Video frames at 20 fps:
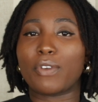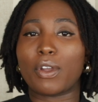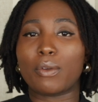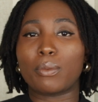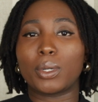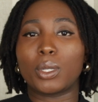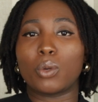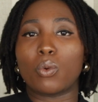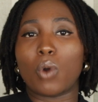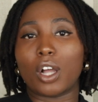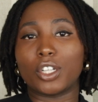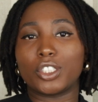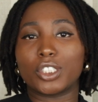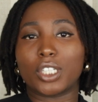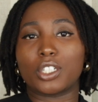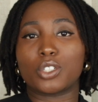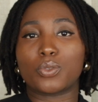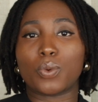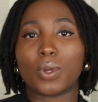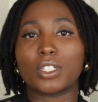for everybody
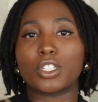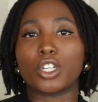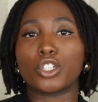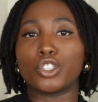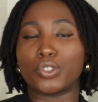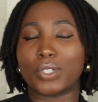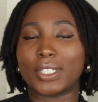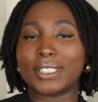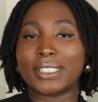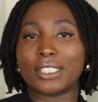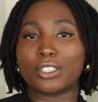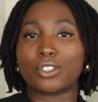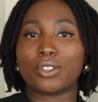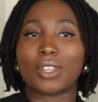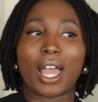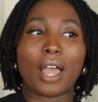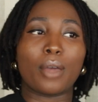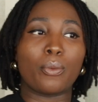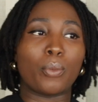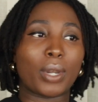watching, I just wanted to address it so
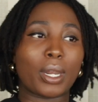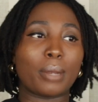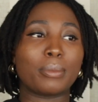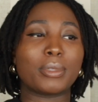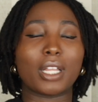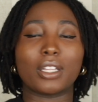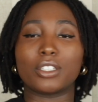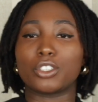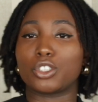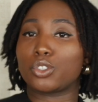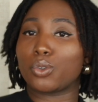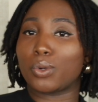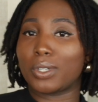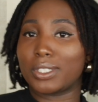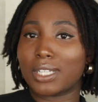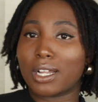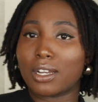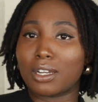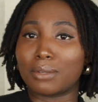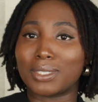that when I'm telling
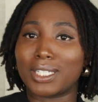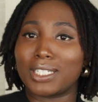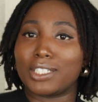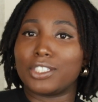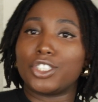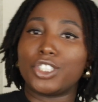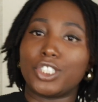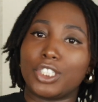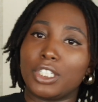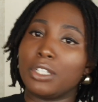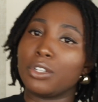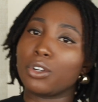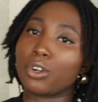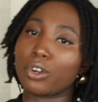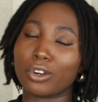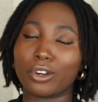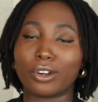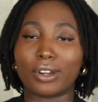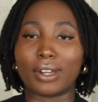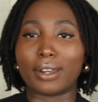stories now and I'm saying she,
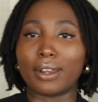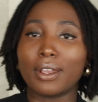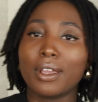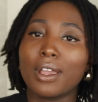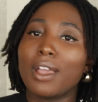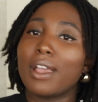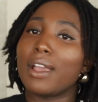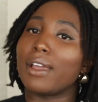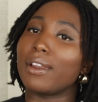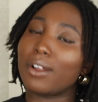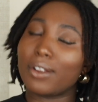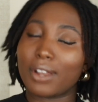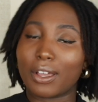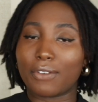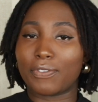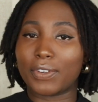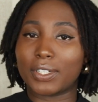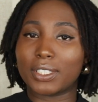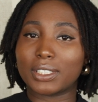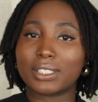her, and all
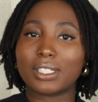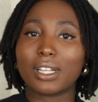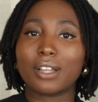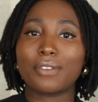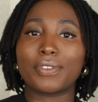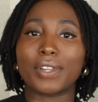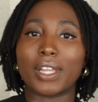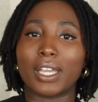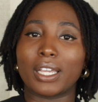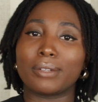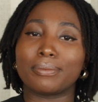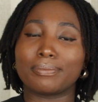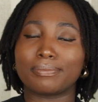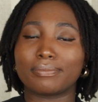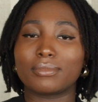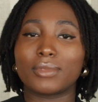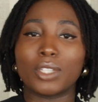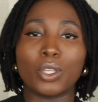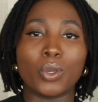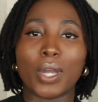that fun stuff,
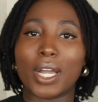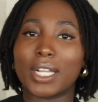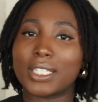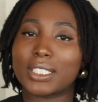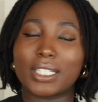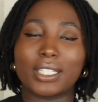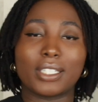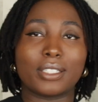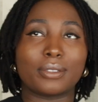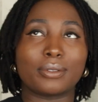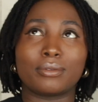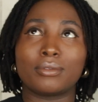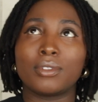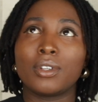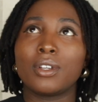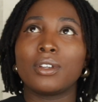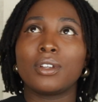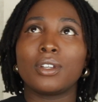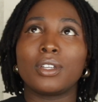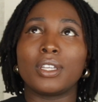like you guys can
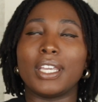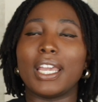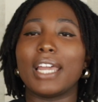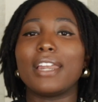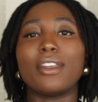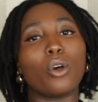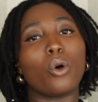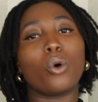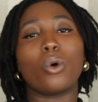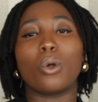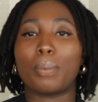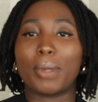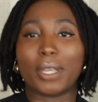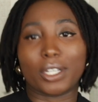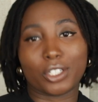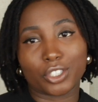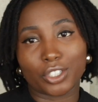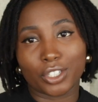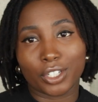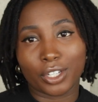get the whole
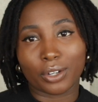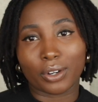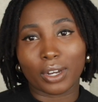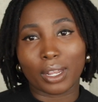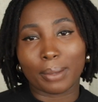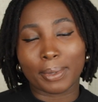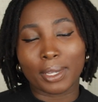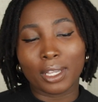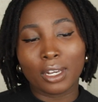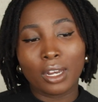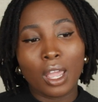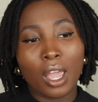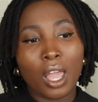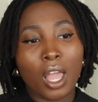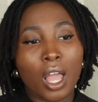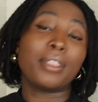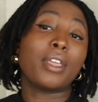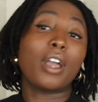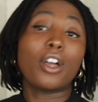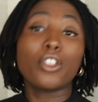picture, you know what I mean?
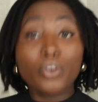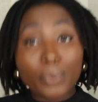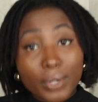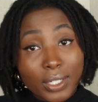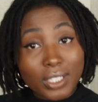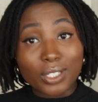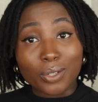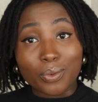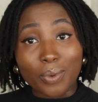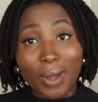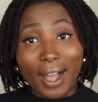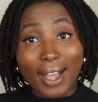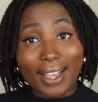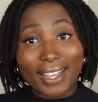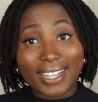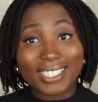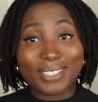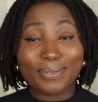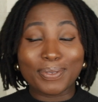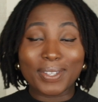And the other reason
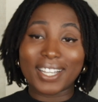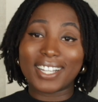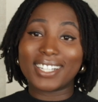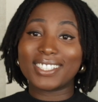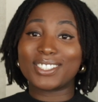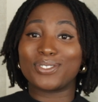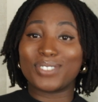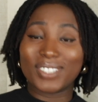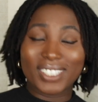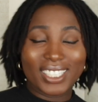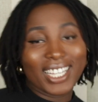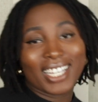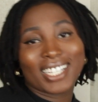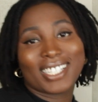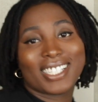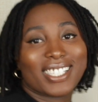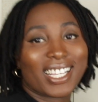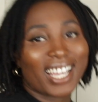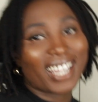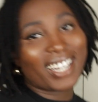why is because, really
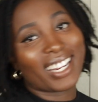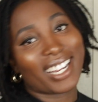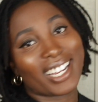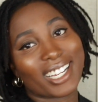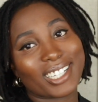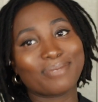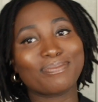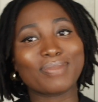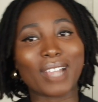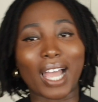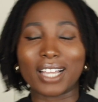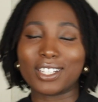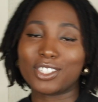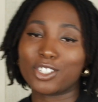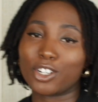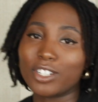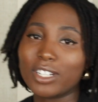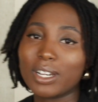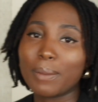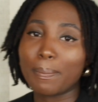exciting, I
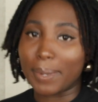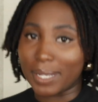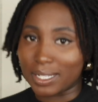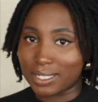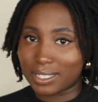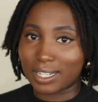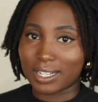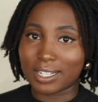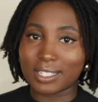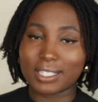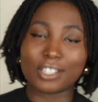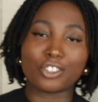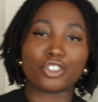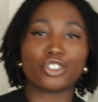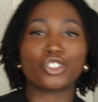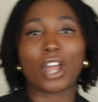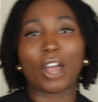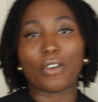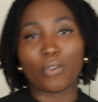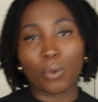started a business. It's
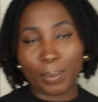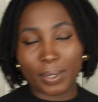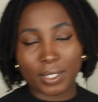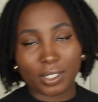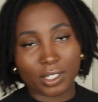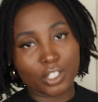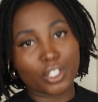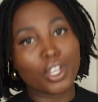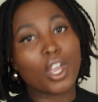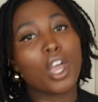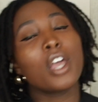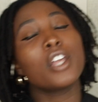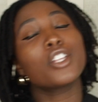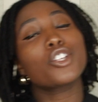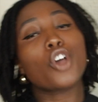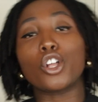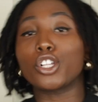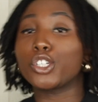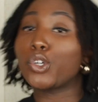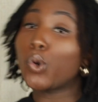a travel business
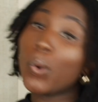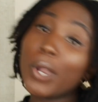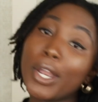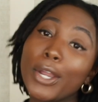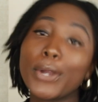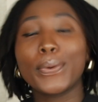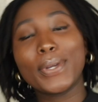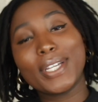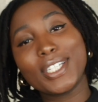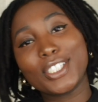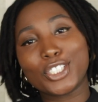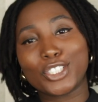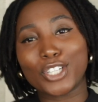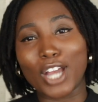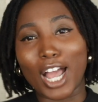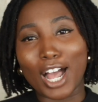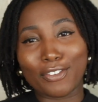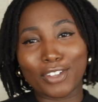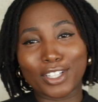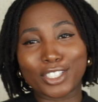called Queer Queens
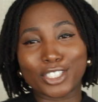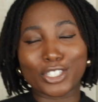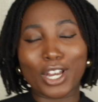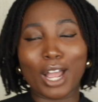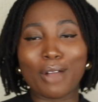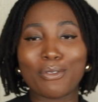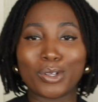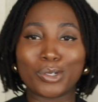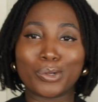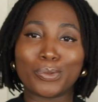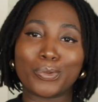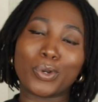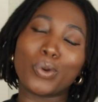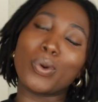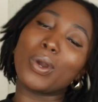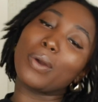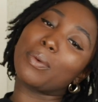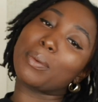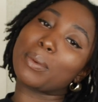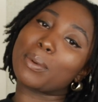Travel. It's a travel group for
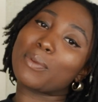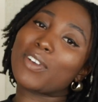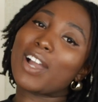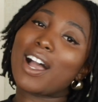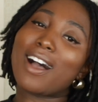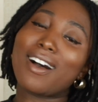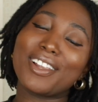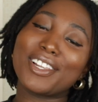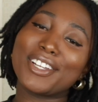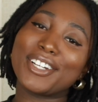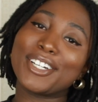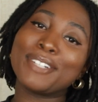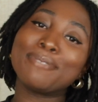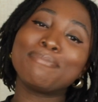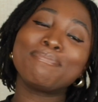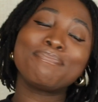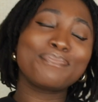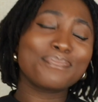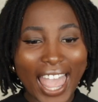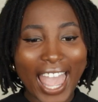queer women of
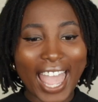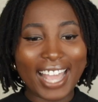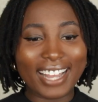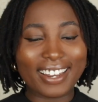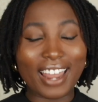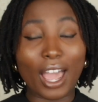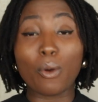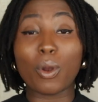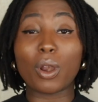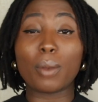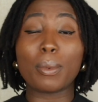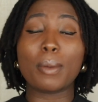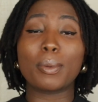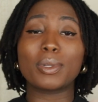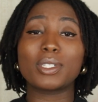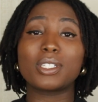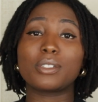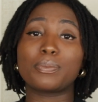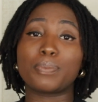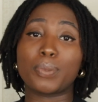color, and I want to be
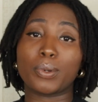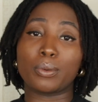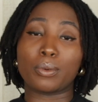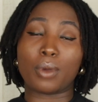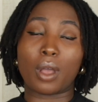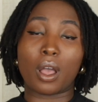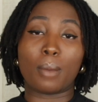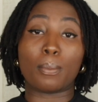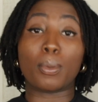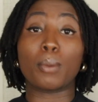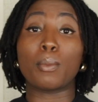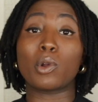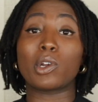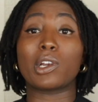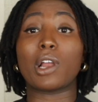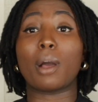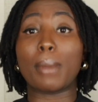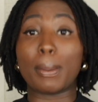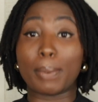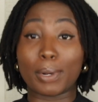able to promote
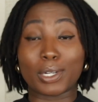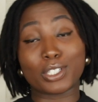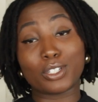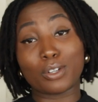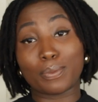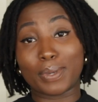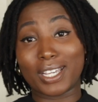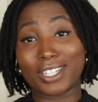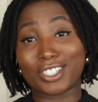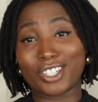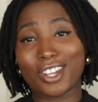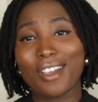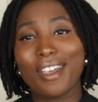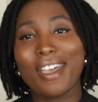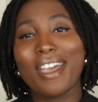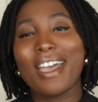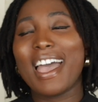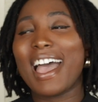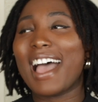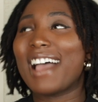it on my personal page
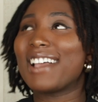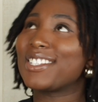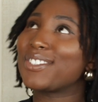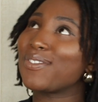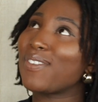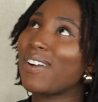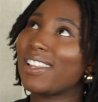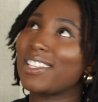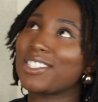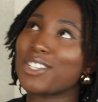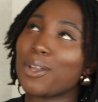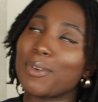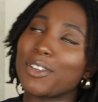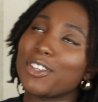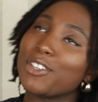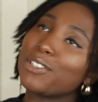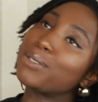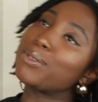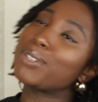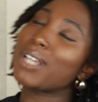as well as on my
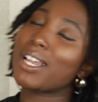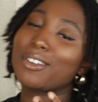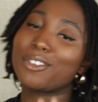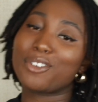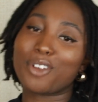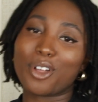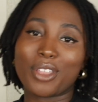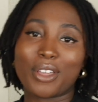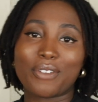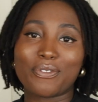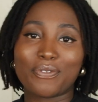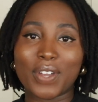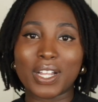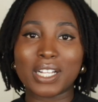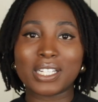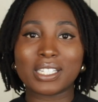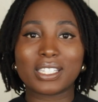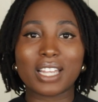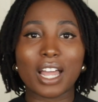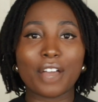YouTube channel and all that
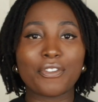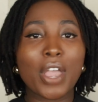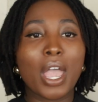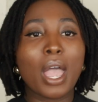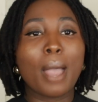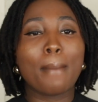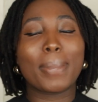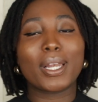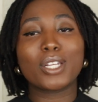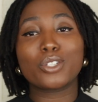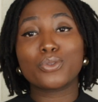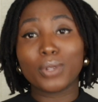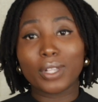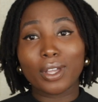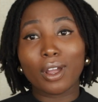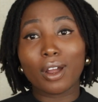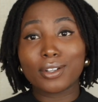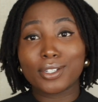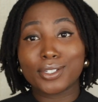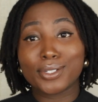fun stuff, but it's
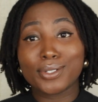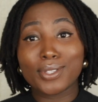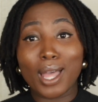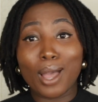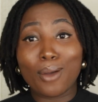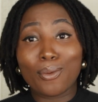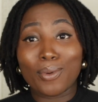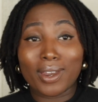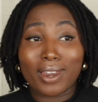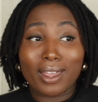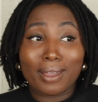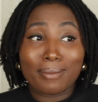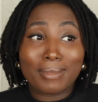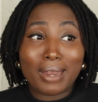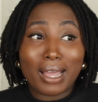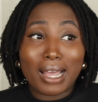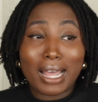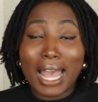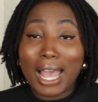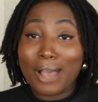really hard to do that when I'm
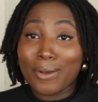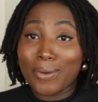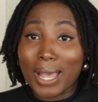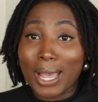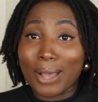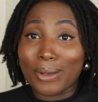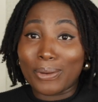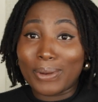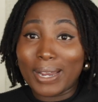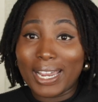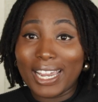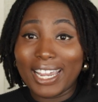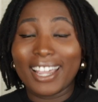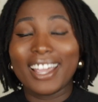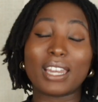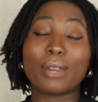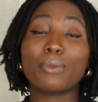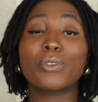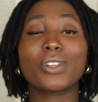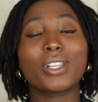not out, right?
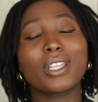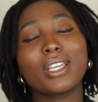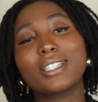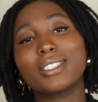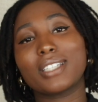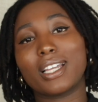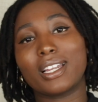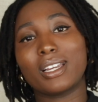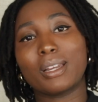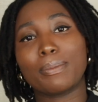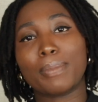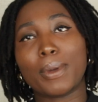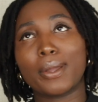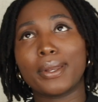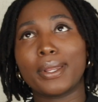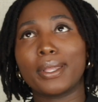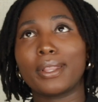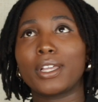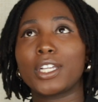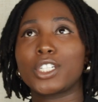And I'm really excited
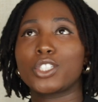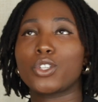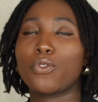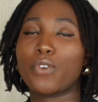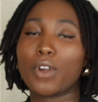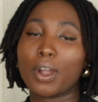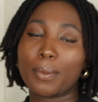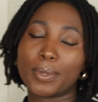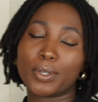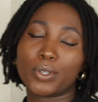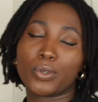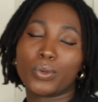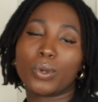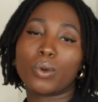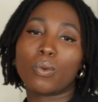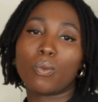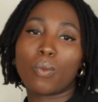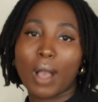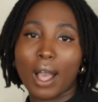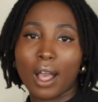about it. Like so far I've been
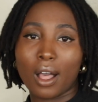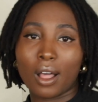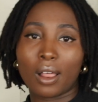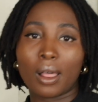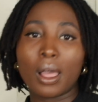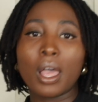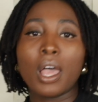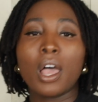doing well.